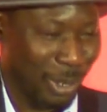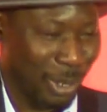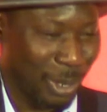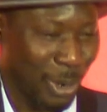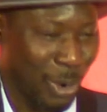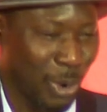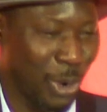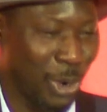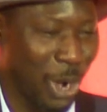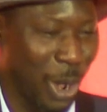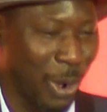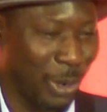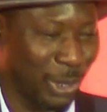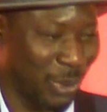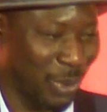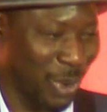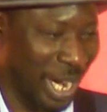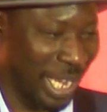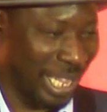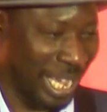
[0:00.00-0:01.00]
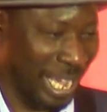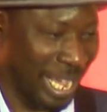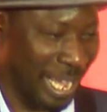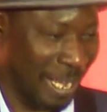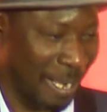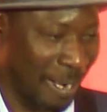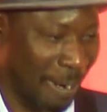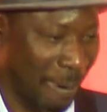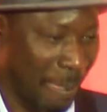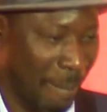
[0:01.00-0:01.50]
Who knows where they
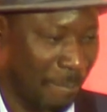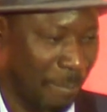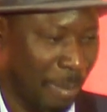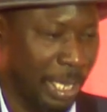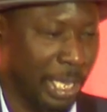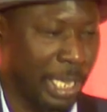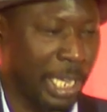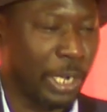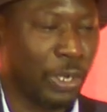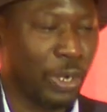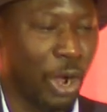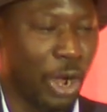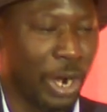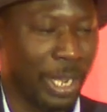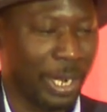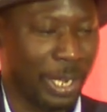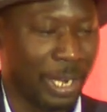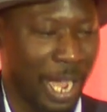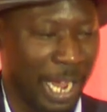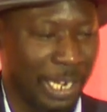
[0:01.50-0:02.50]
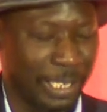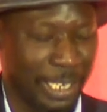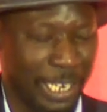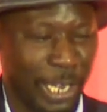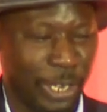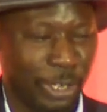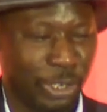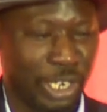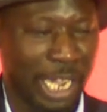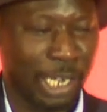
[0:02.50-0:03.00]
are? Ignoring God's
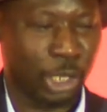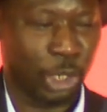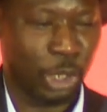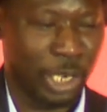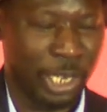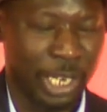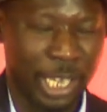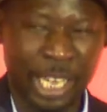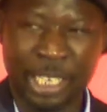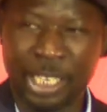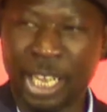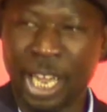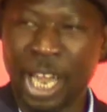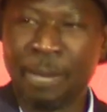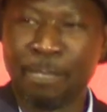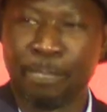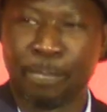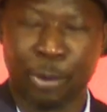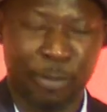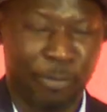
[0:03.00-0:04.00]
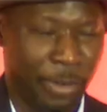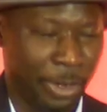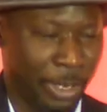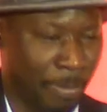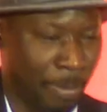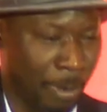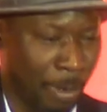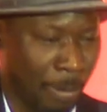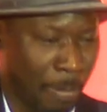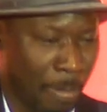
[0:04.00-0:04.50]
injunction is
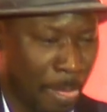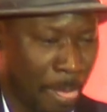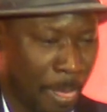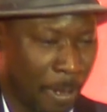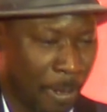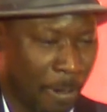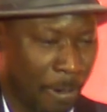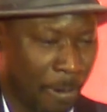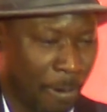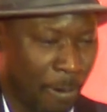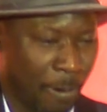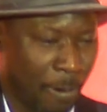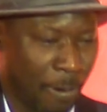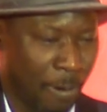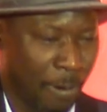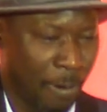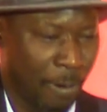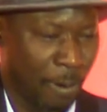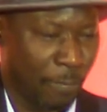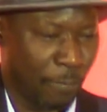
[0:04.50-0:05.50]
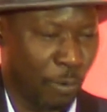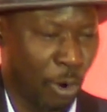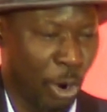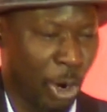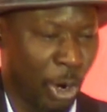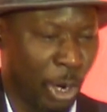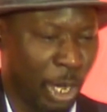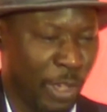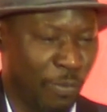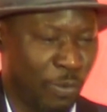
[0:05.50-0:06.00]
unprofitable.
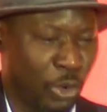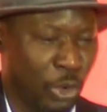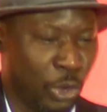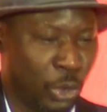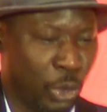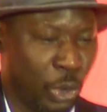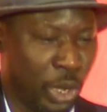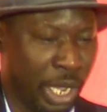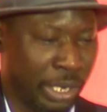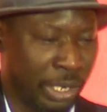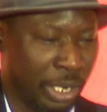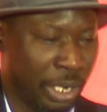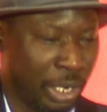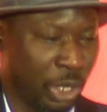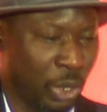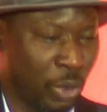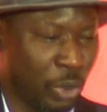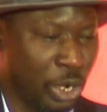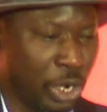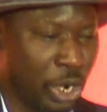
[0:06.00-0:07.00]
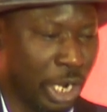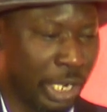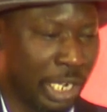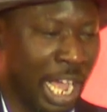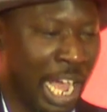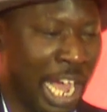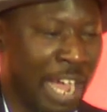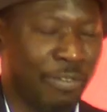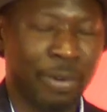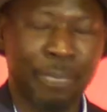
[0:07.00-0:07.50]
For if you do it, you will not
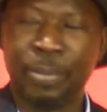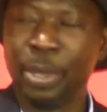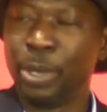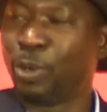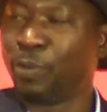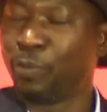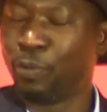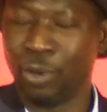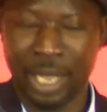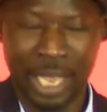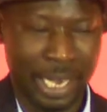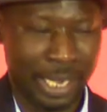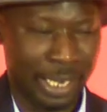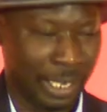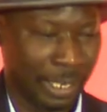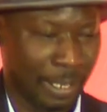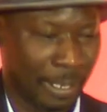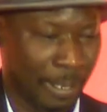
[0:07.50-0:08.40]
have a beautiful ending.